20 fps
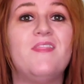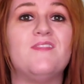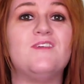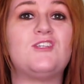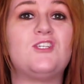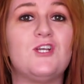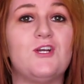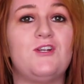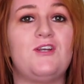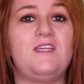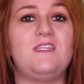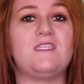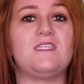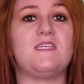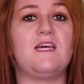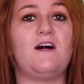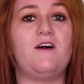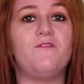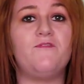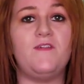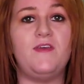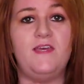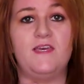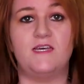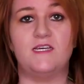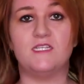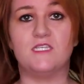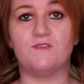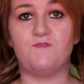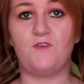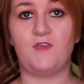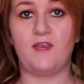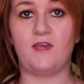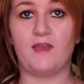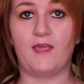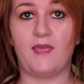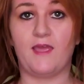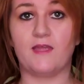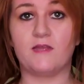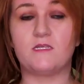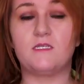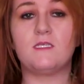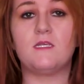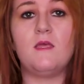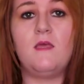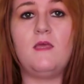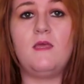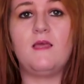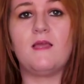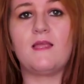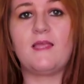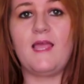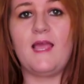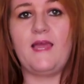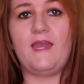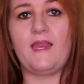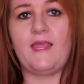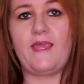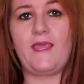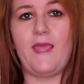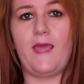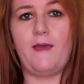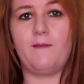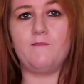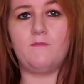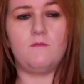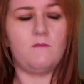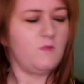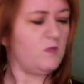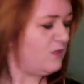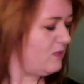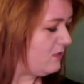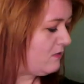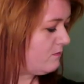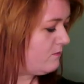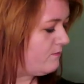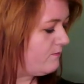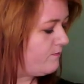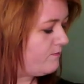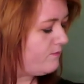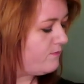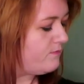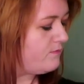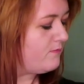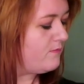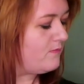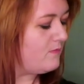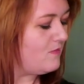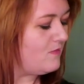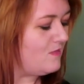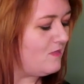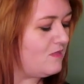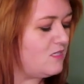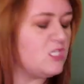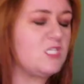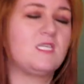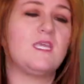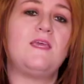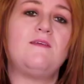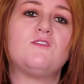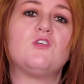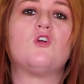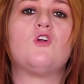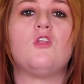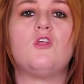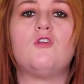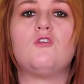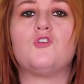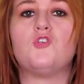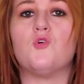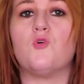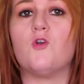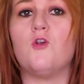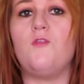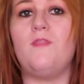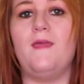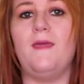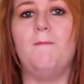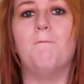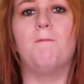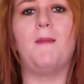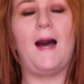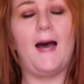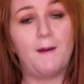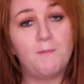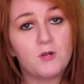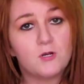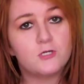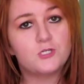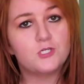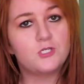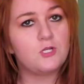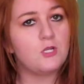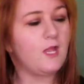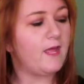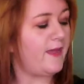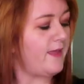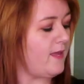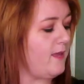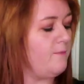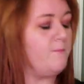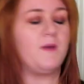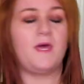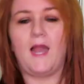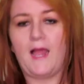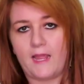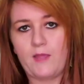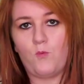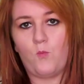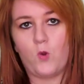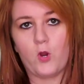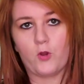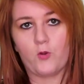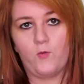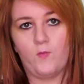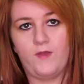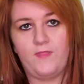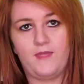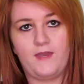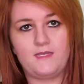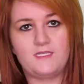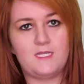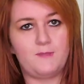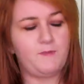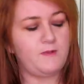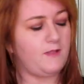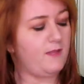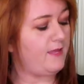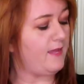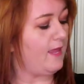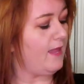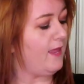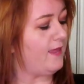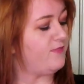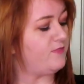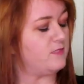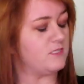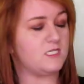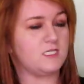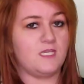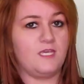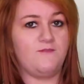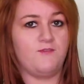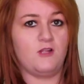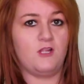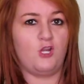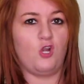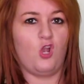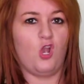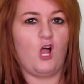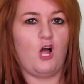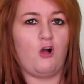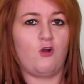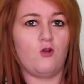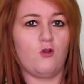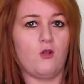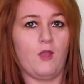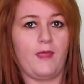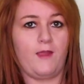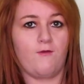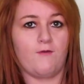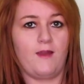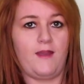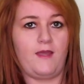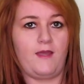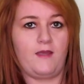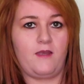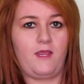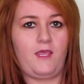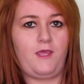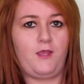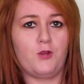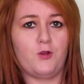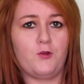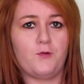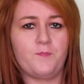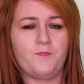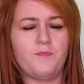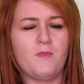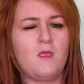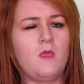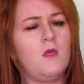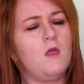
The shirt itself is v-necked, kind of cap. no. the sleeves are a little shorter than my personal liking, but I can work with it. Typically, I like the sleeve a little longer, like right in here,